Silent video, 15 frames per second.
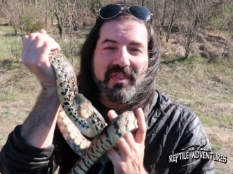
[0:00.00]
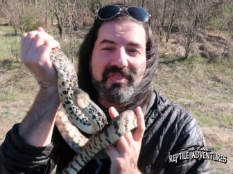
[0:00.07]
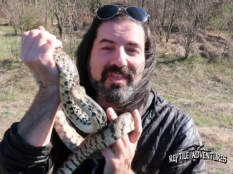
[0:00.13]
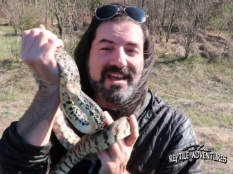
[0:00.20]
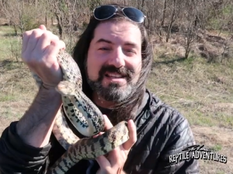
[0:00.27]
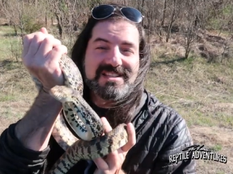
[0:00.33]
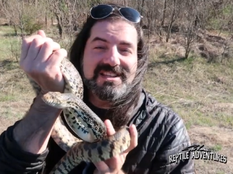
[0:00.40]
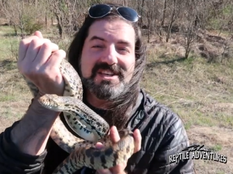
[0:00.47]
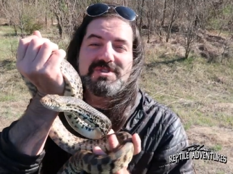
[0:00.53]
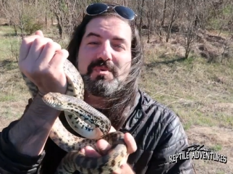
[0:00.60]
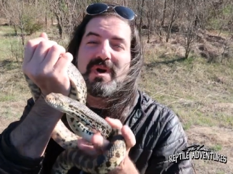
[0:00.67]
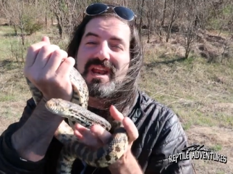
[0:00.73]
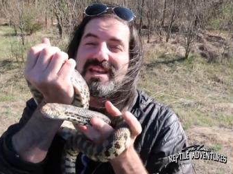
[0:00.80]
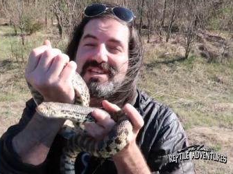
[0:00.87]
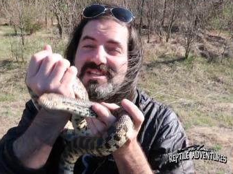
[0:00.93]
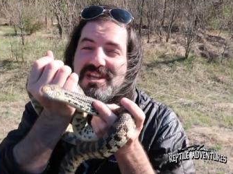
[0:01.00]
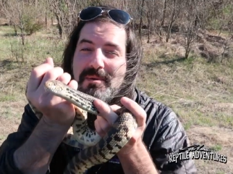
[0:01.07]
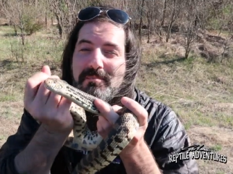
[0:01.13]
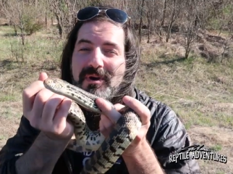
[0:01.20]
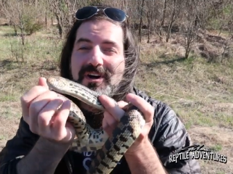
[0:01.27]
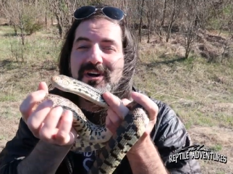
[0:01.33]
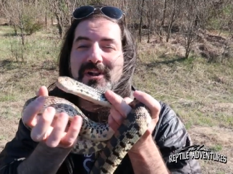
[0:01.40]
But this is what a
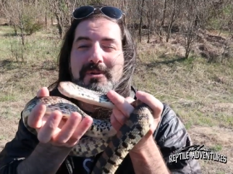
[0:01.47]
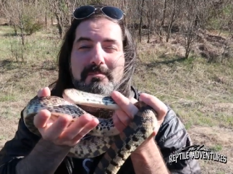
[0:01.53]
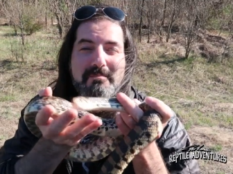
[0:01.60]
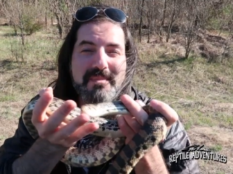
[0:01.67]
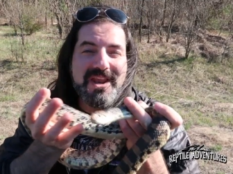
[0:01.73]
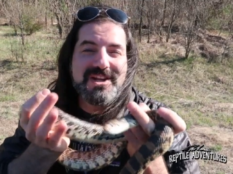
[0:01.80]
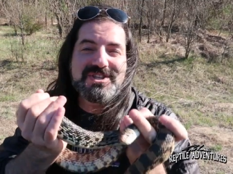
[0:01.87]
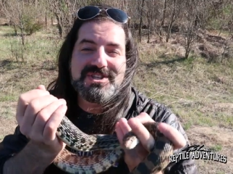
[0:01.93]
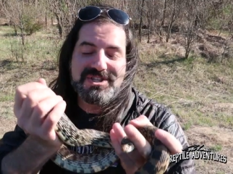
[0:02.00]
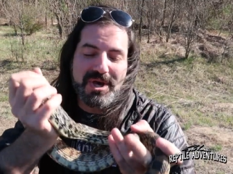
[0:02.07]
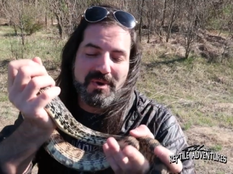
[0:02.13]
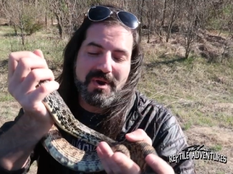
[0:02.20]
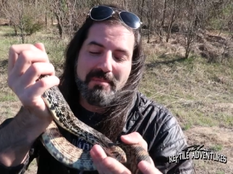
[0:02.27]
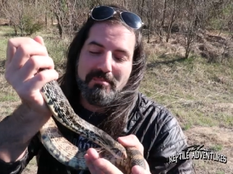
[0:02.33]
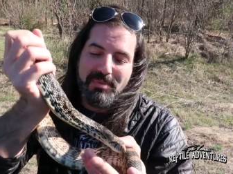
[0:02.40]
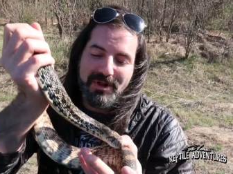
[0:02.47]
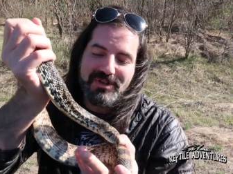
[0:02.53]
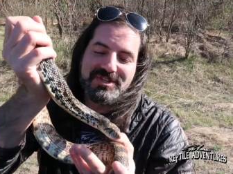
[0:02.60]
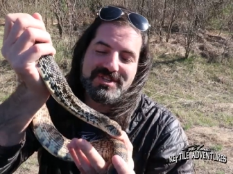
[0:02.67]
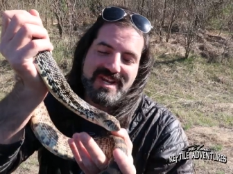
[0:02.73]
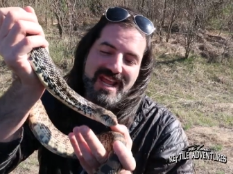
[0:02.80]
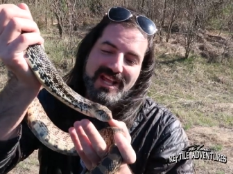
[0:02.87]
typical Minnesota
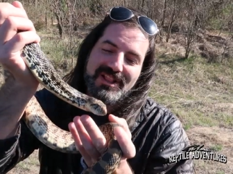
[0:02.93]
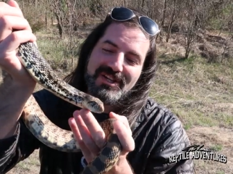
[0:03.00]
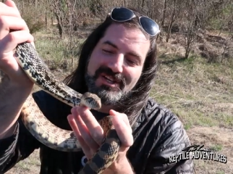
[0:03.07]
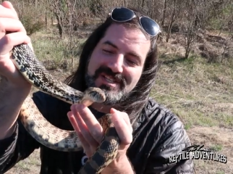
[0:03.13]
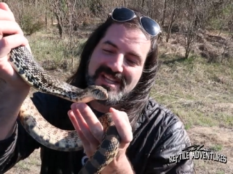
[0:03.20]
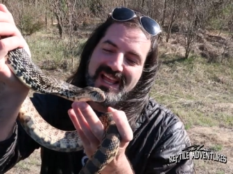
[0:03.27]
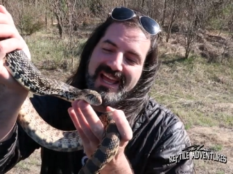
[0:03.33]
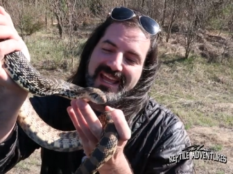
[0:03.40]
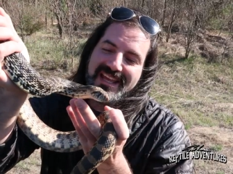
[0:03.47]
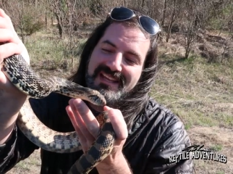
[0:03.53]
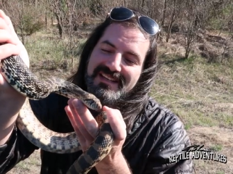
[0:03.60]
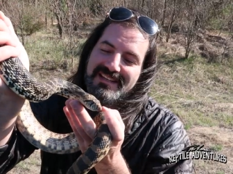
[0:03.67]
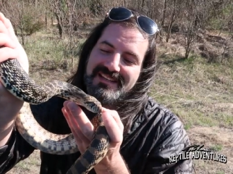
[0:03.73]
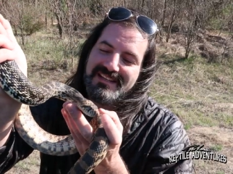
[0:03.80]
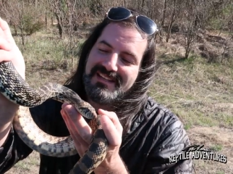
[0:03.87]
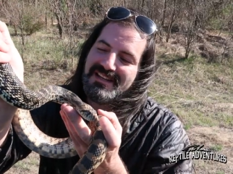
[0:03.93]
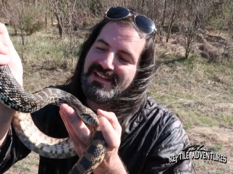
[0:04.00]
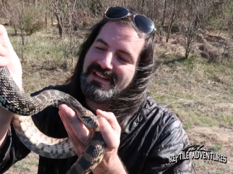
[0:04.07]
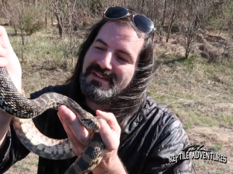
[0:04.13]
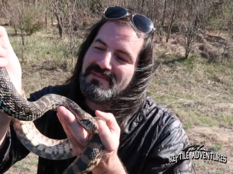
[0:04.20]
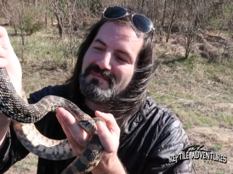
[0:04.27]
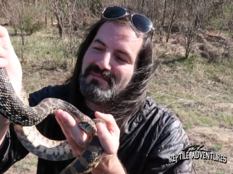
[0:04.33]
bull snake looks like.
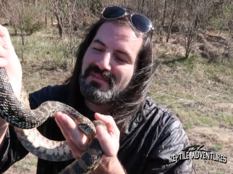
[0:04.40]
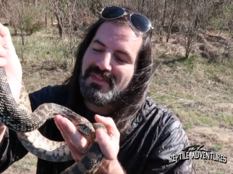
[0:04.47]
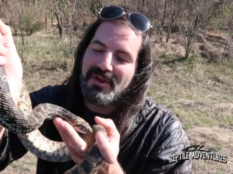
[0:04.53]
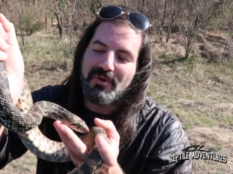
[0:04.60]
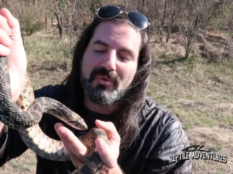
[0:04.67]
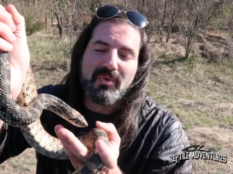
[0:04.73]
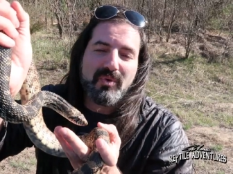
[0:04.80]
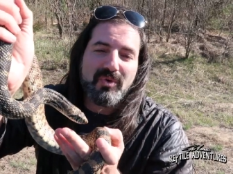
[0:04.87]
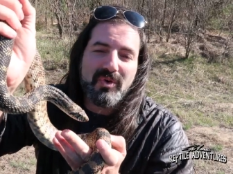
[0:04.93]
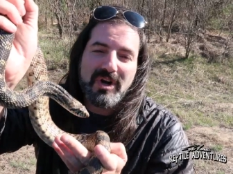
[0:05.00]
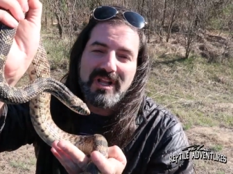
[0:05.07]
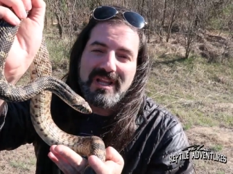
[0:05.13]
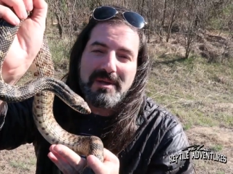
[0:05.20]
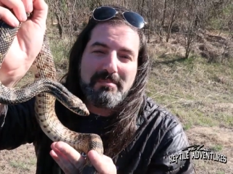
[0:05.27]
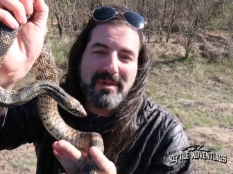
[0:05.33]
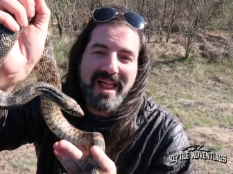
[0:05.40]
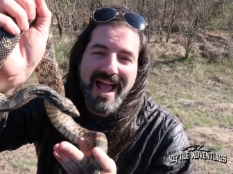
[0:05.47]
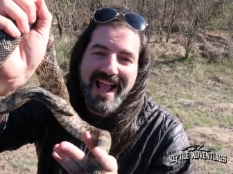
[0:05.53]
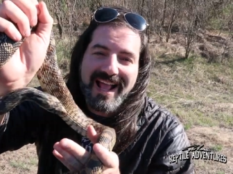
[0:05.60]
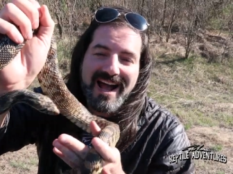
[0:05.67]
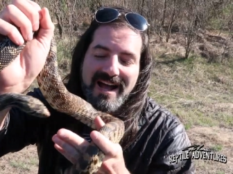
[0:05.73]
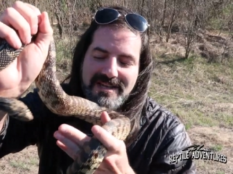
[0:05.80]
They're really
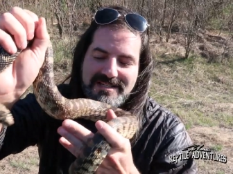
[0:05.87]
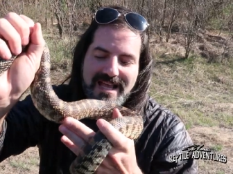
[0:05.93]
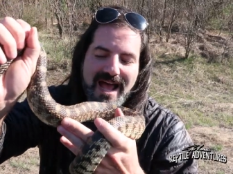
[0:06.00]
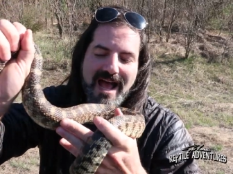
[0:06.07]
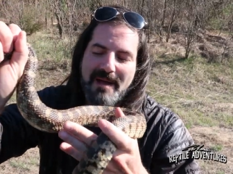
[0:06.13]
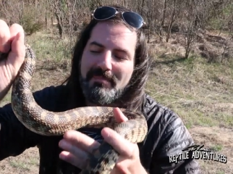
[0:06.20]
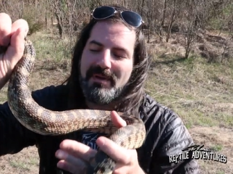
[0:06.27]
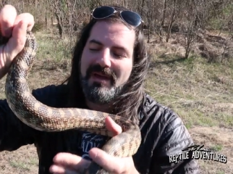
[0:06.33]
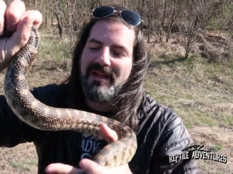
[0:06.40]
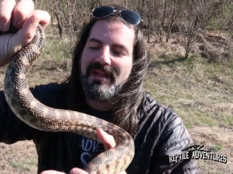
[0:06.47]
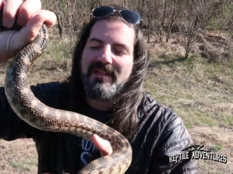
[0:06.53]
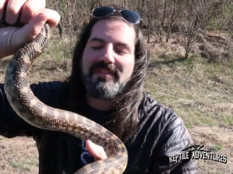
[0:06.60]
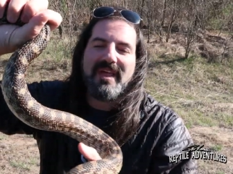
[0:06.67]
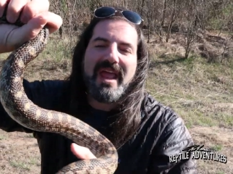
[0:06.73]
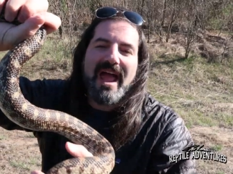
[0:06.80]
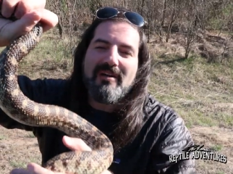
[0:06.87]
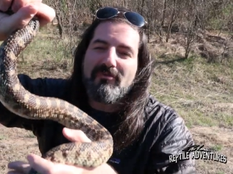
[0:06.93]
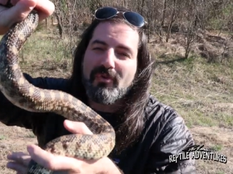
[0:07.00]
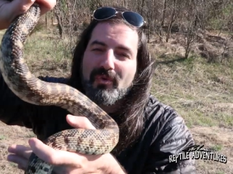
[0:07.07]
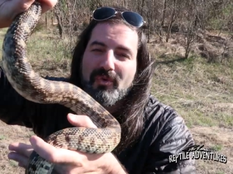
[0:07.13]
black on top, they have